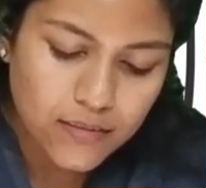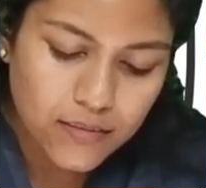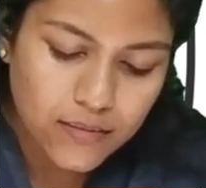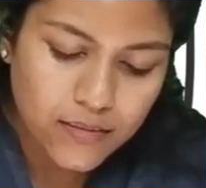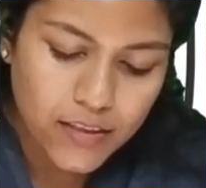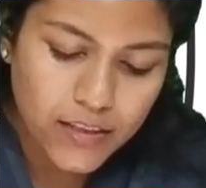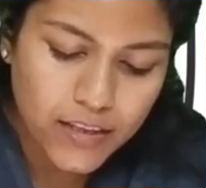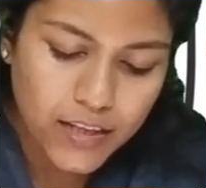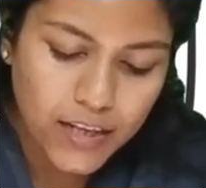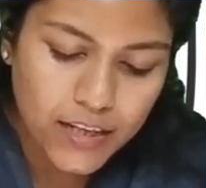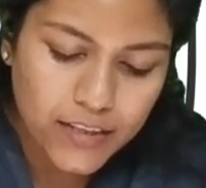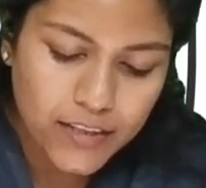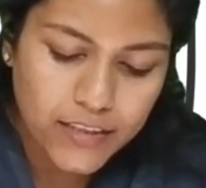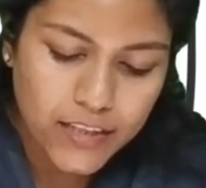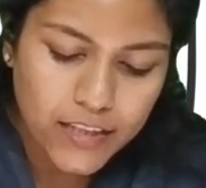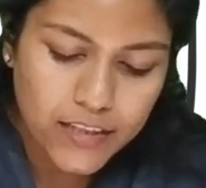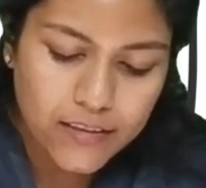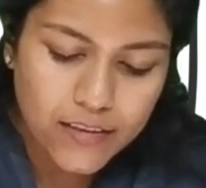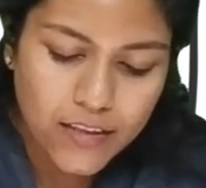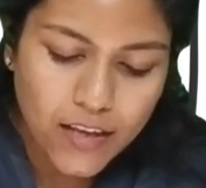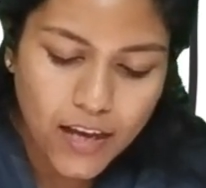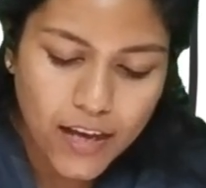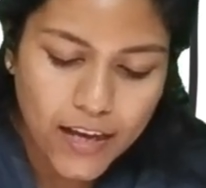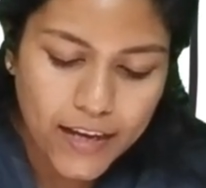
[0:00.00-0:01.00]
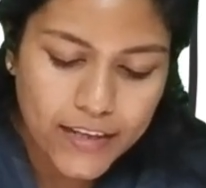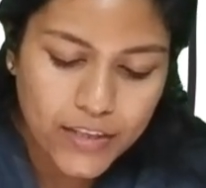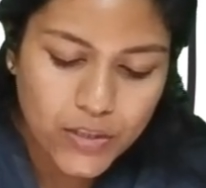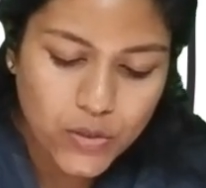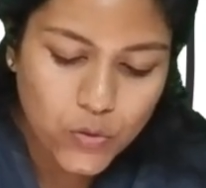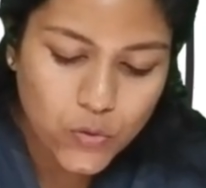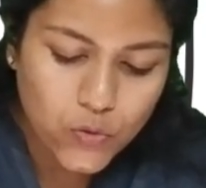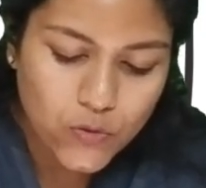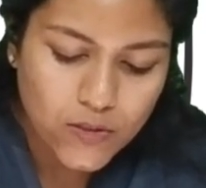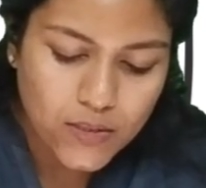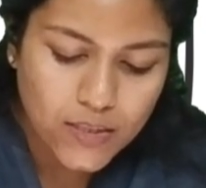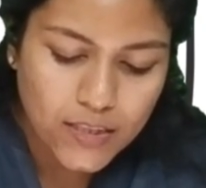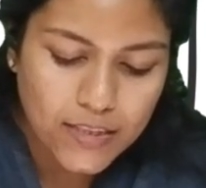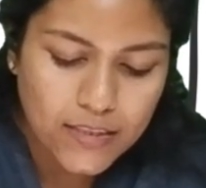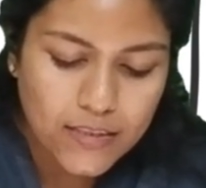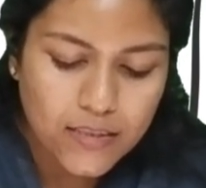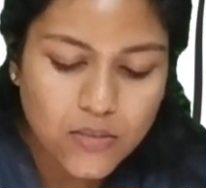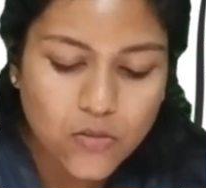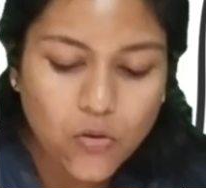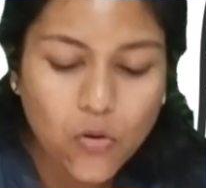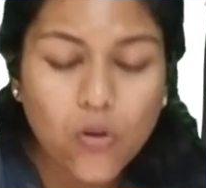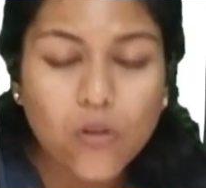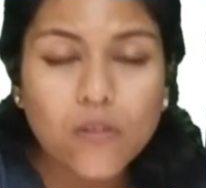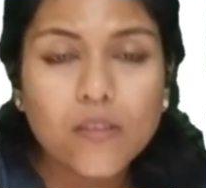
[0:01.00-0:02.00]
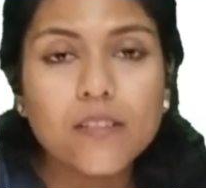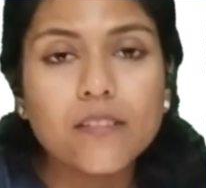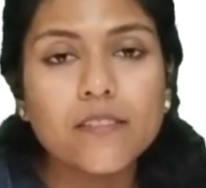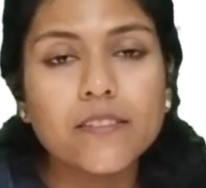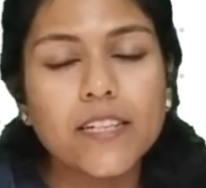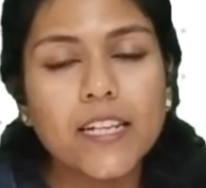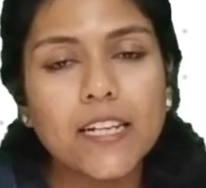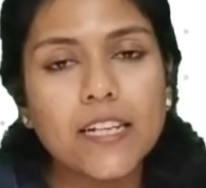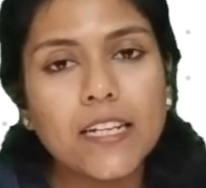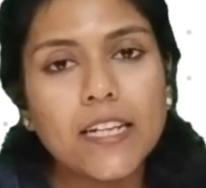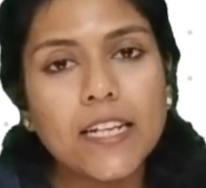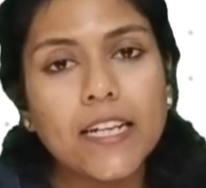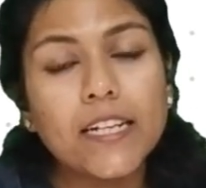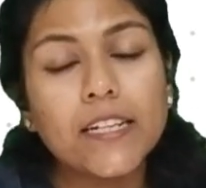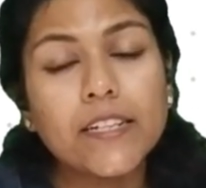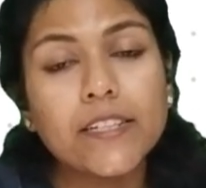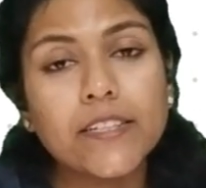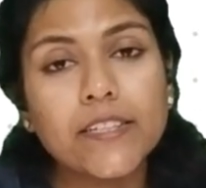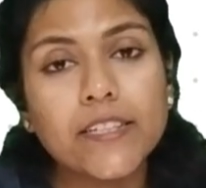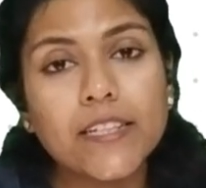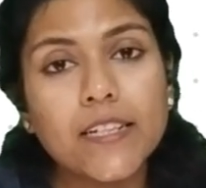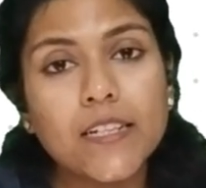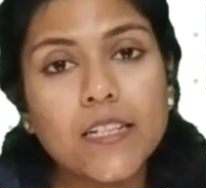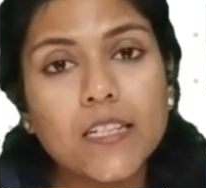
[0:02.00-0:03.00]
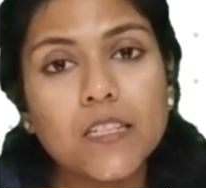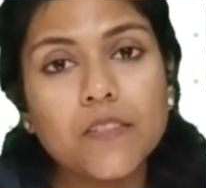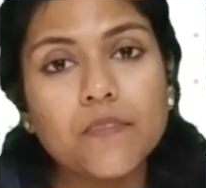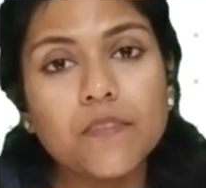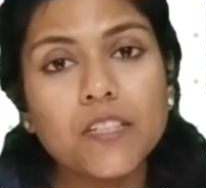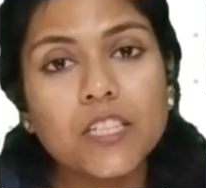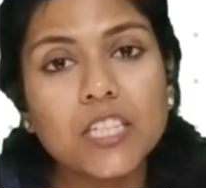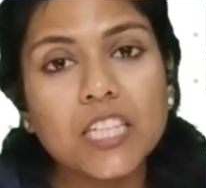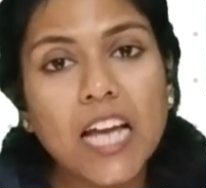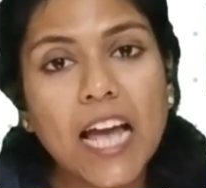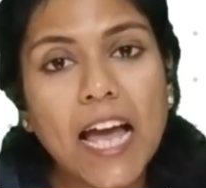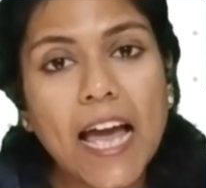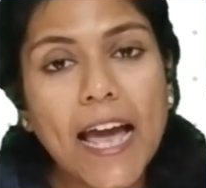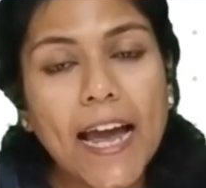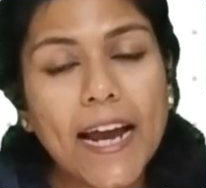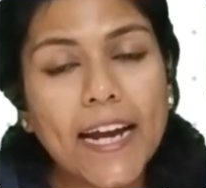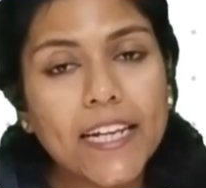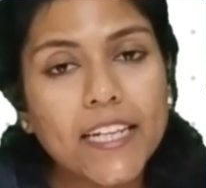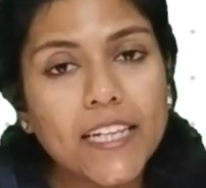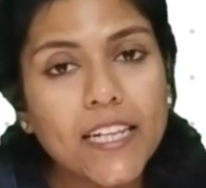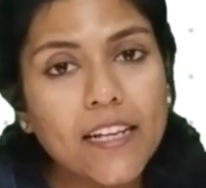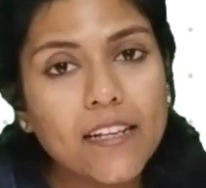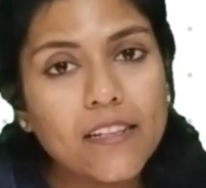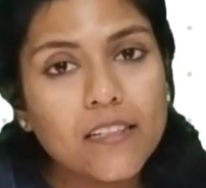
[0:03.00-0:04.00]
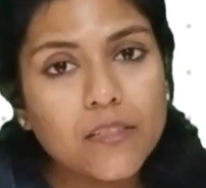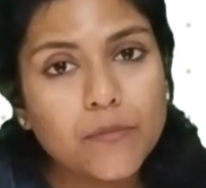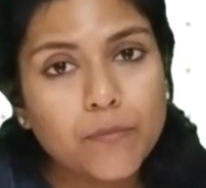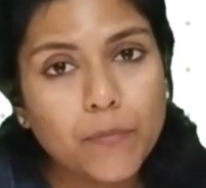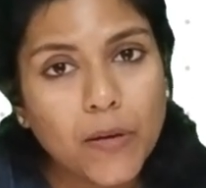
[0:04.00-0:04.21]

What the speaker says: They contain the ito cells or the stellate cells which act as